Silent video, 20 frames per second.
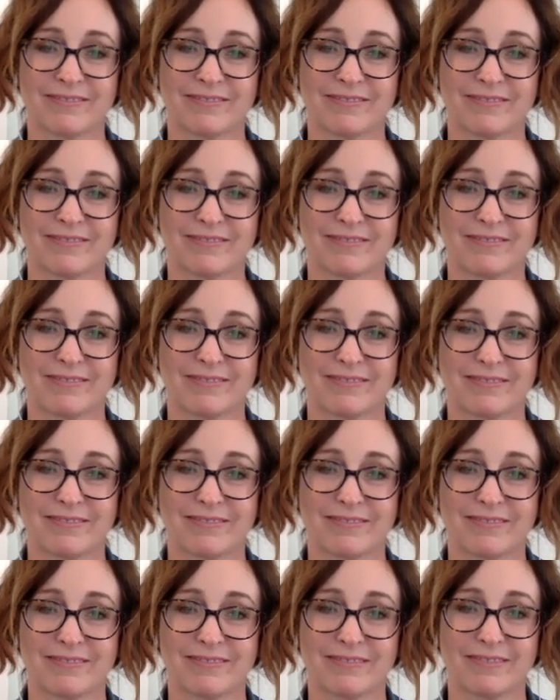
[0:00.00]

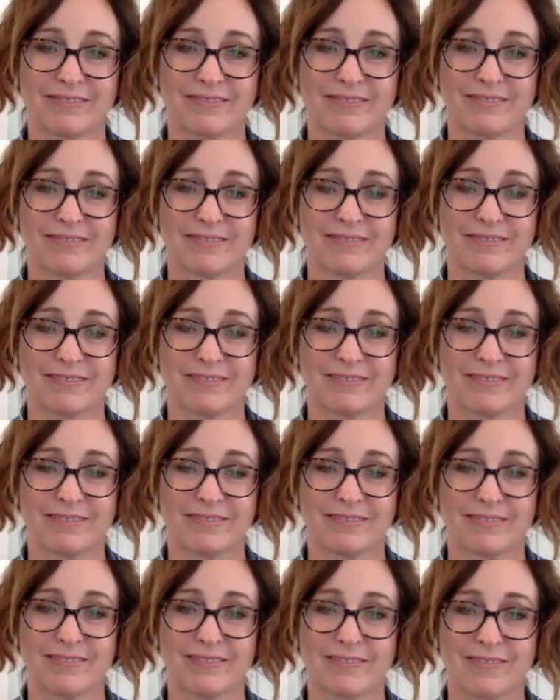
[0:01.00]

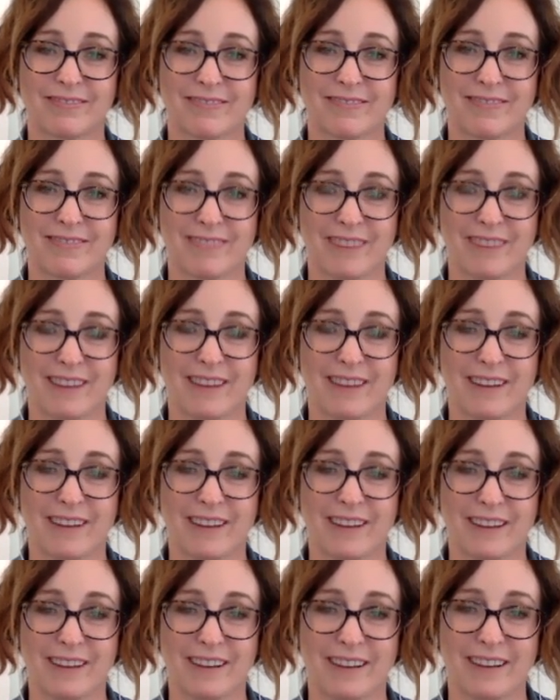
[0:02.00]

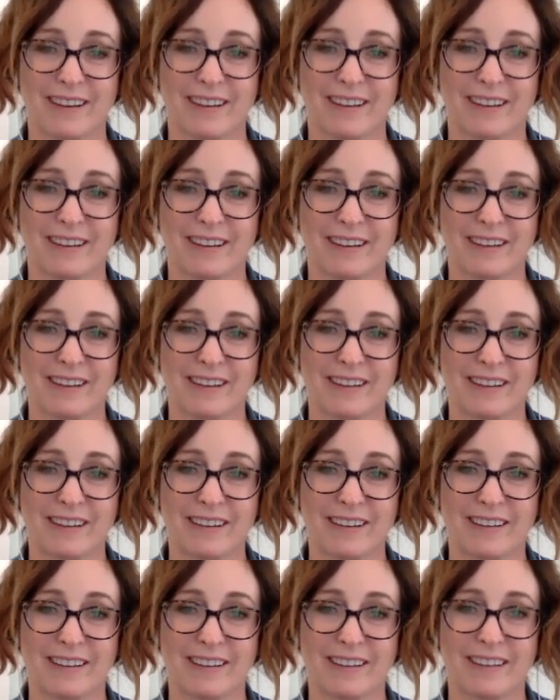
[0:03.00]

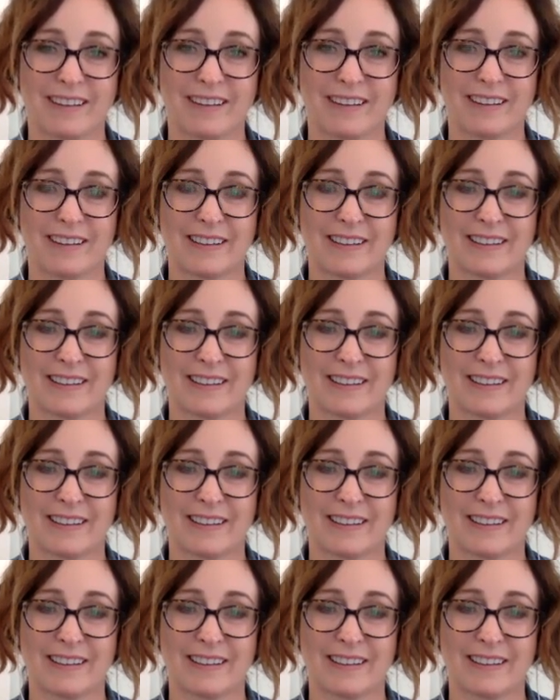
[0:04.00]
The person shown says nothing.